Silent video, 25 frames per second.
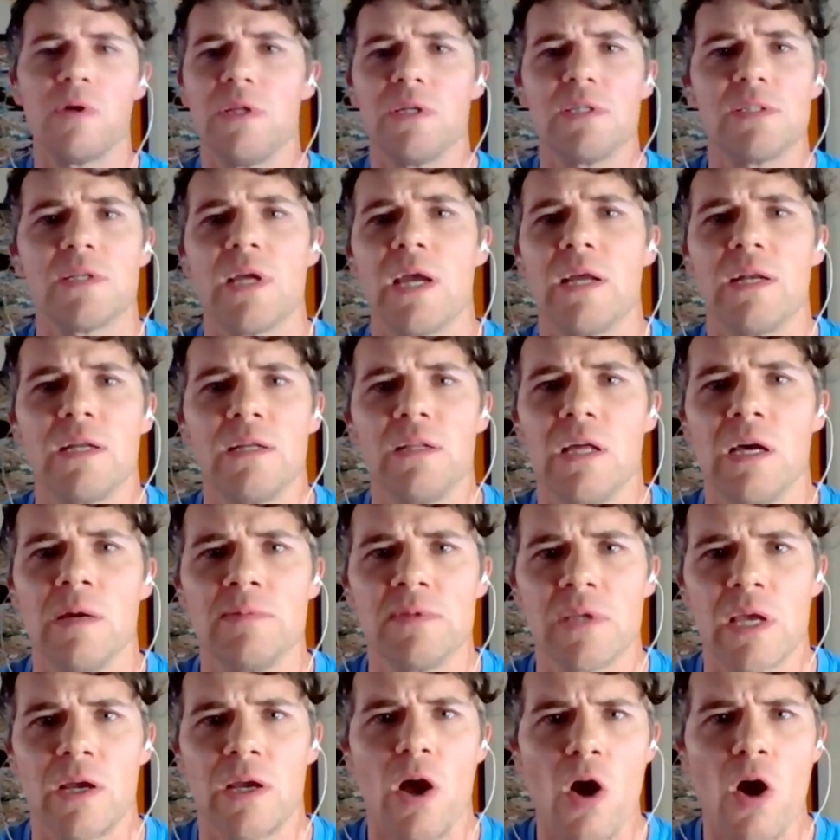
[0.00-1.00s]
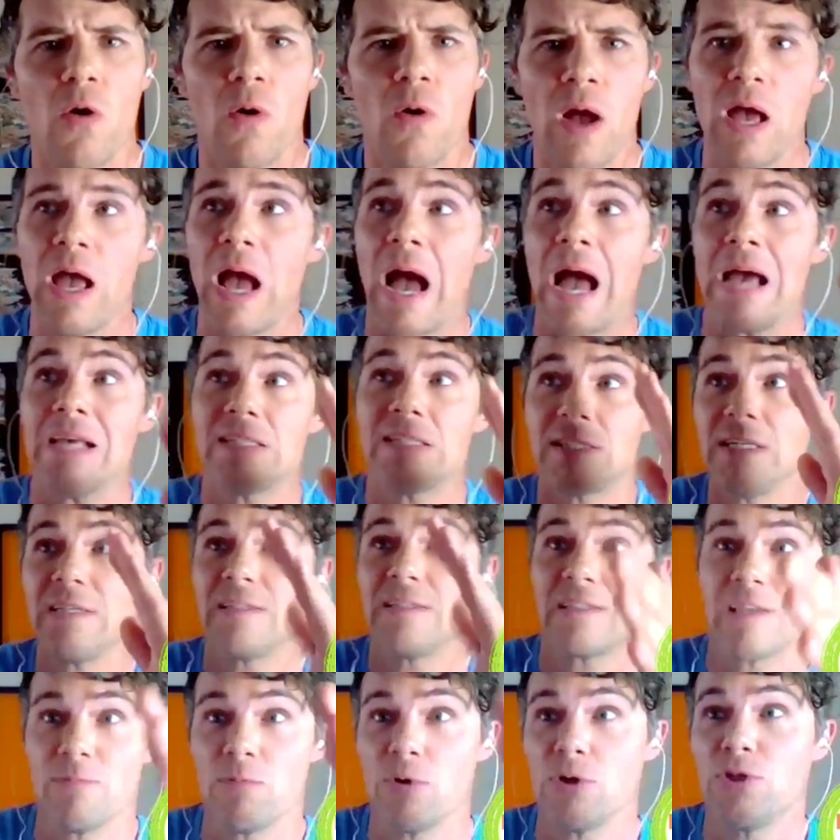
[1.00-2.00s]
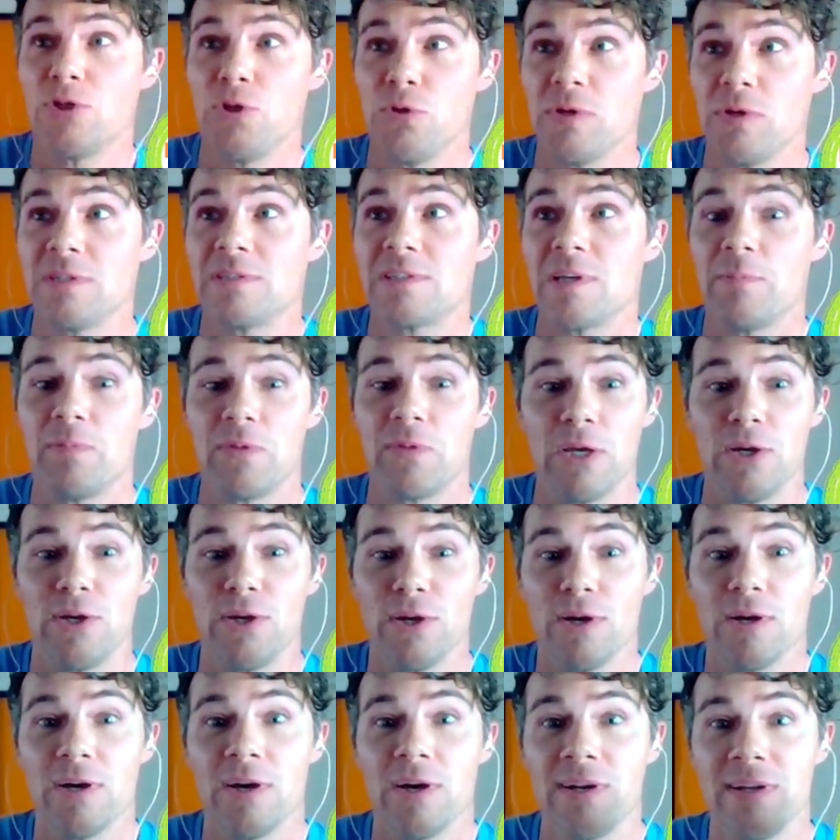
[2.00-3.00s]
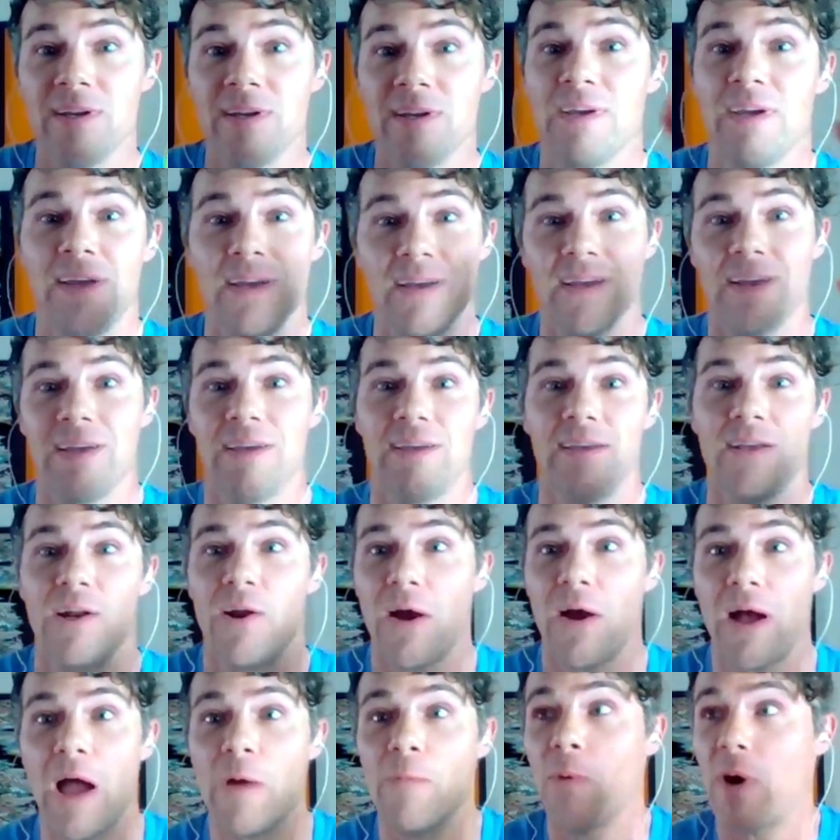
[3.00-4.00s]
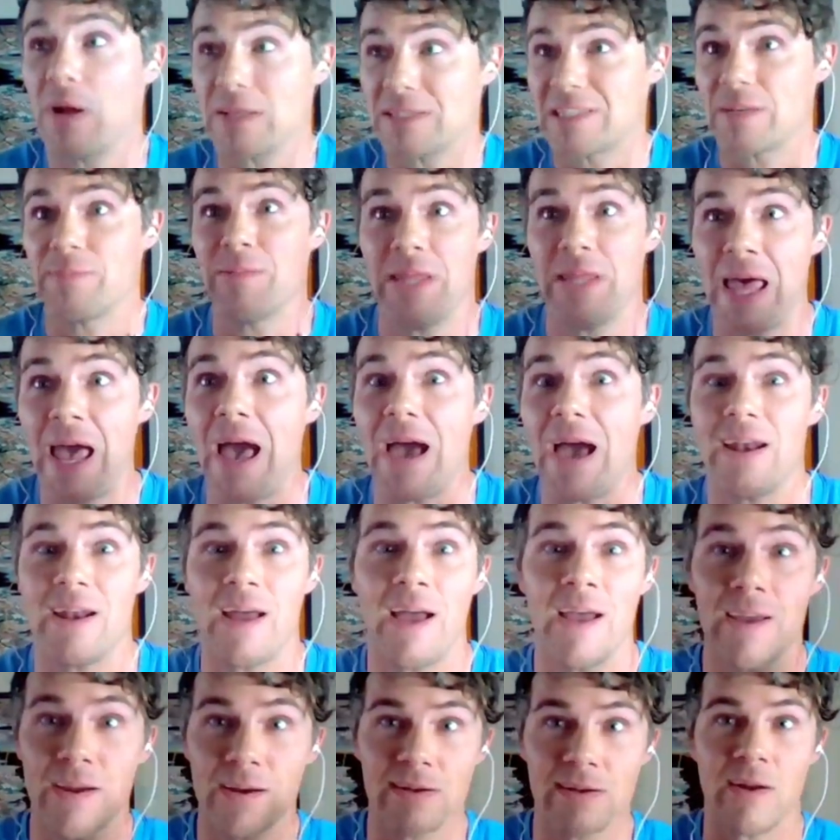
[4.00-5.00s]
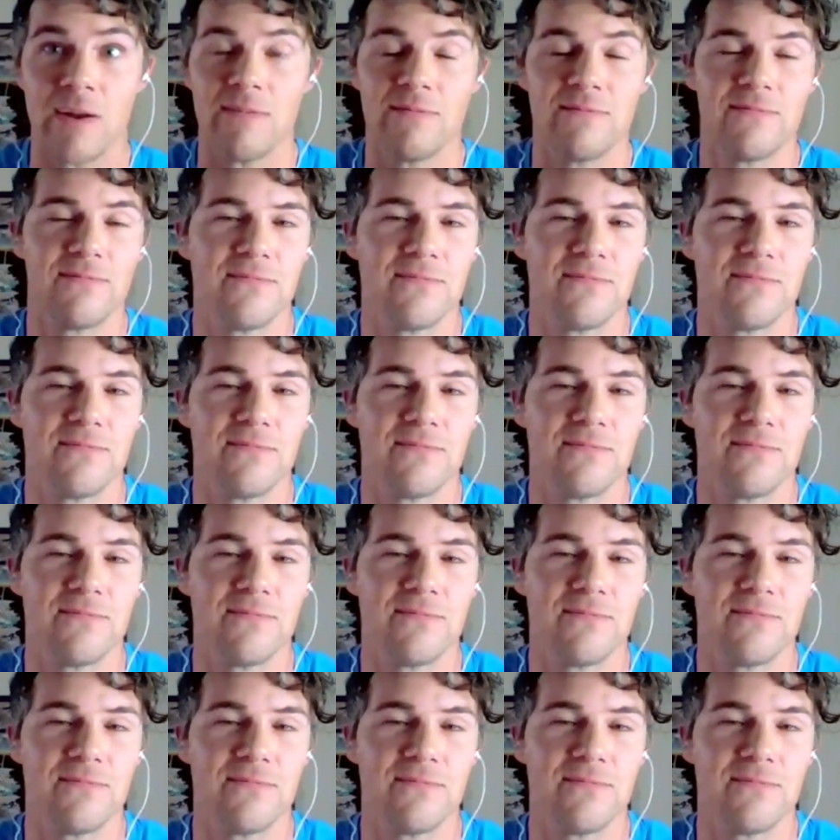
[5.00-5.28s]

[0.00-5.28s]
real estate clubs. Like, it's, oh, I see someone doing money. something good. You know, I want some of that. I hear, you know.